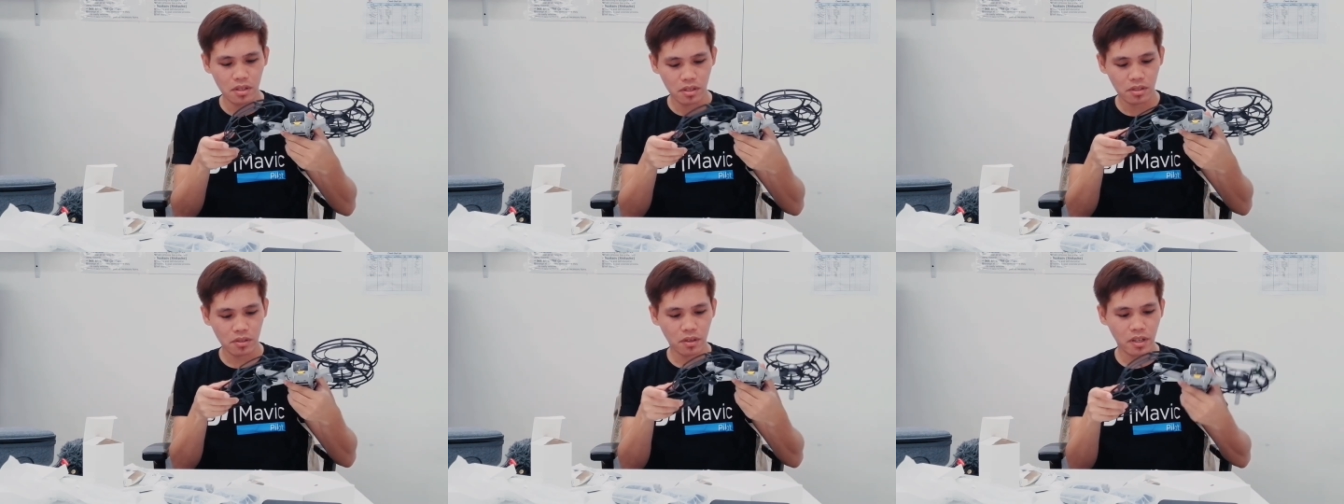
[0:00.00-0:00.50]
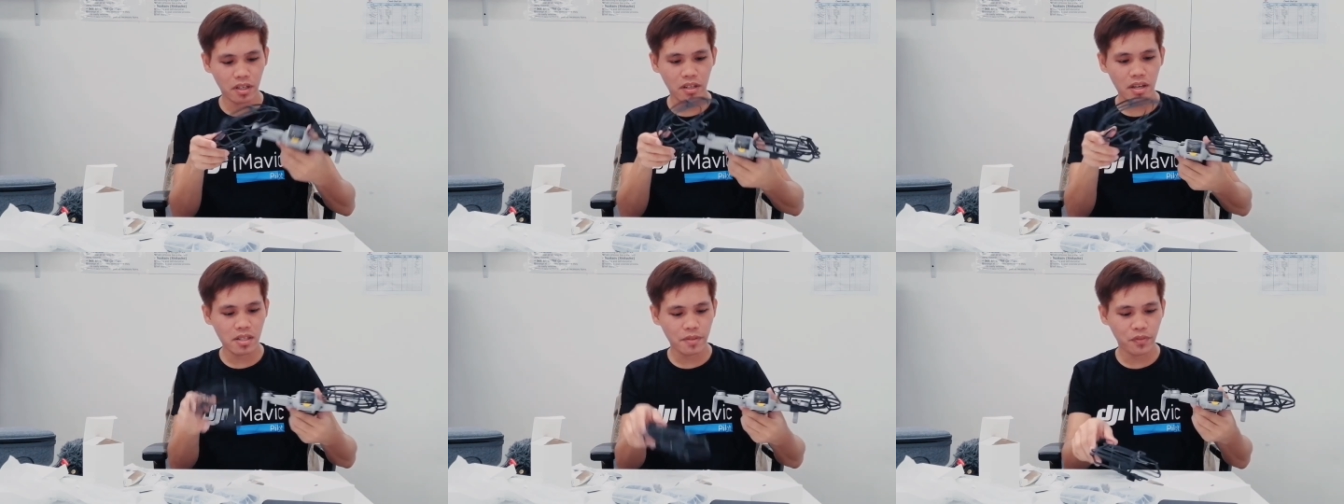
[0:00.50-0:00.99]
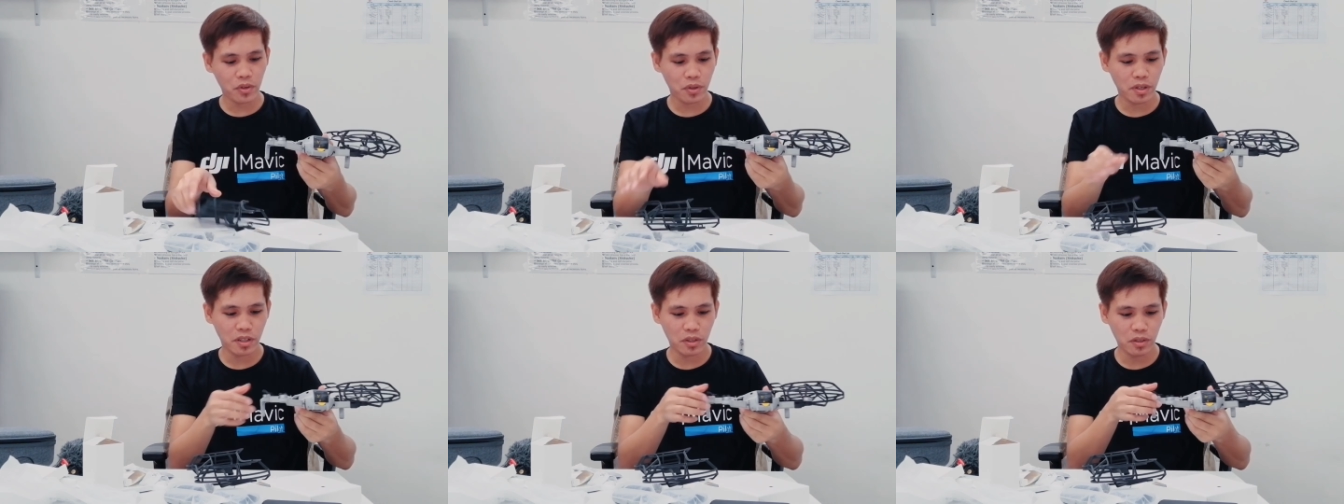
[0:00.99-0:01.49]
So again, guys, if you
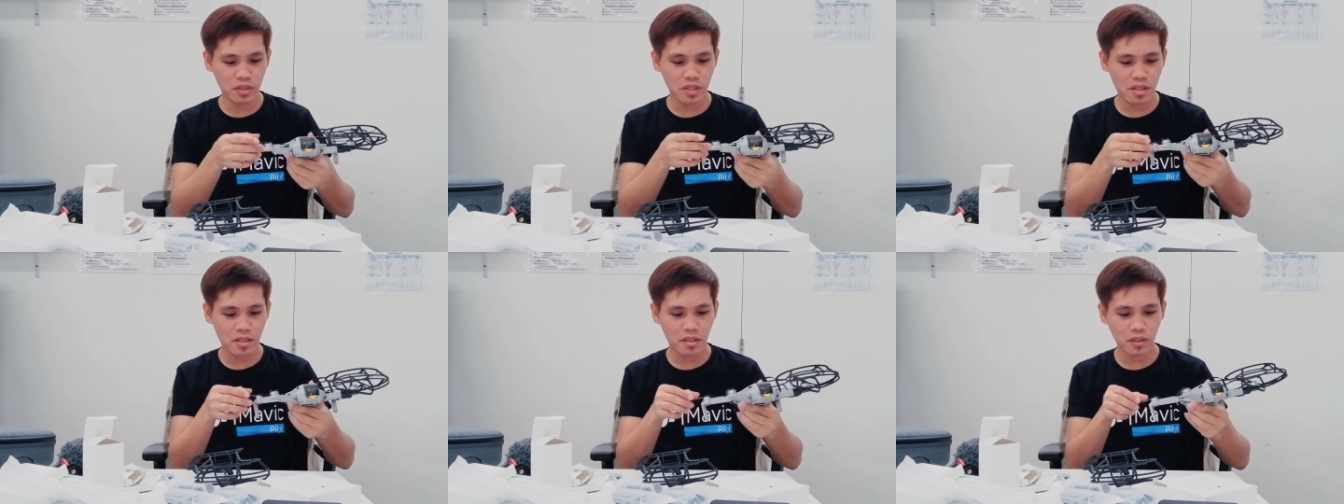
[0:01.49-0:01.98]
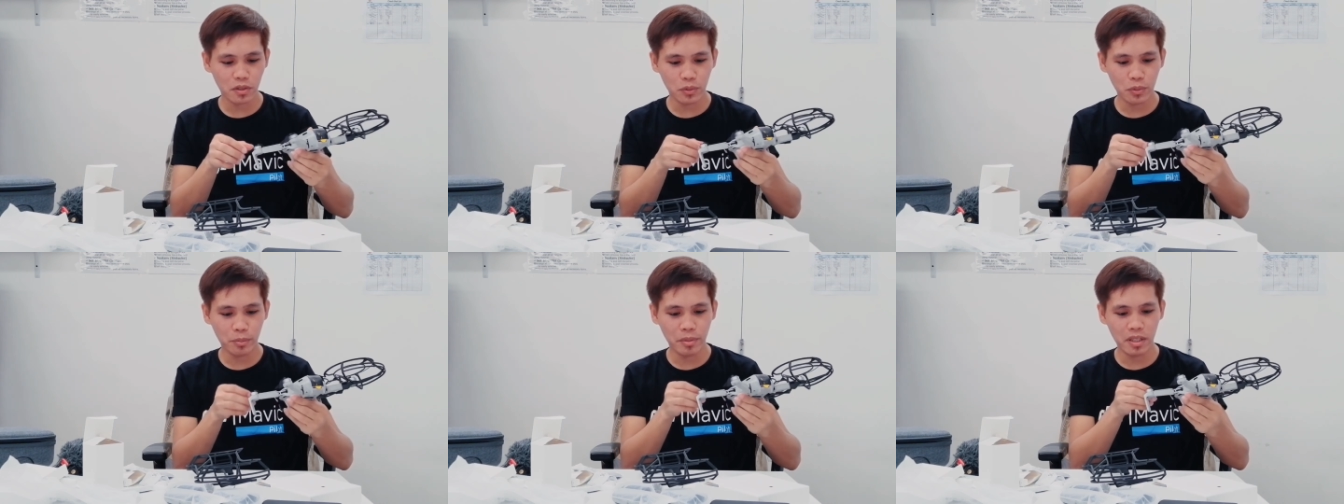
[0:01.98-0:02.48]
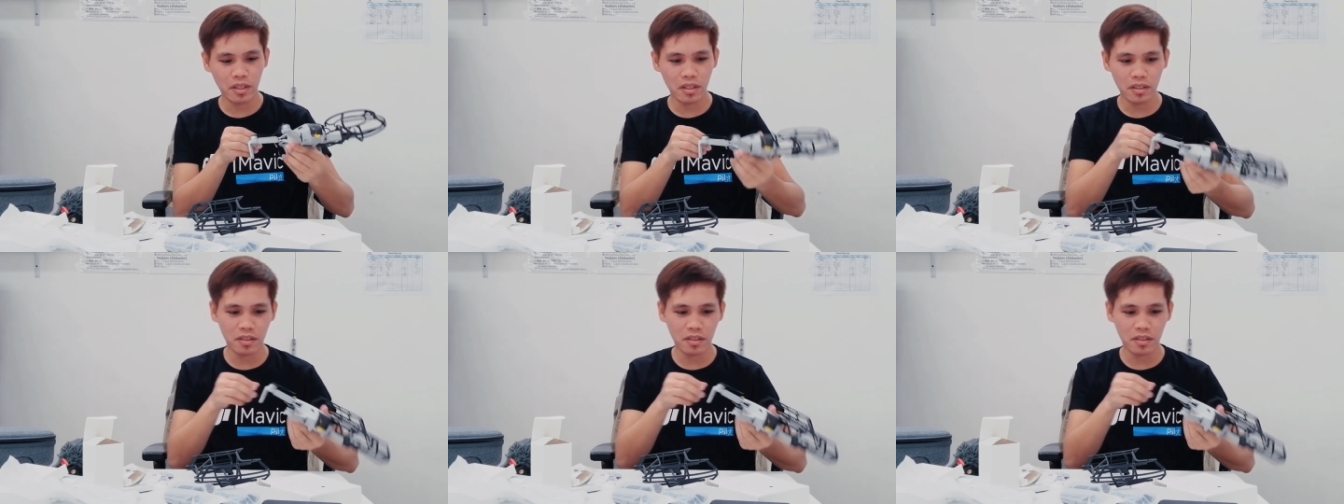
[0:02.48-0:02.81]
are just a newbie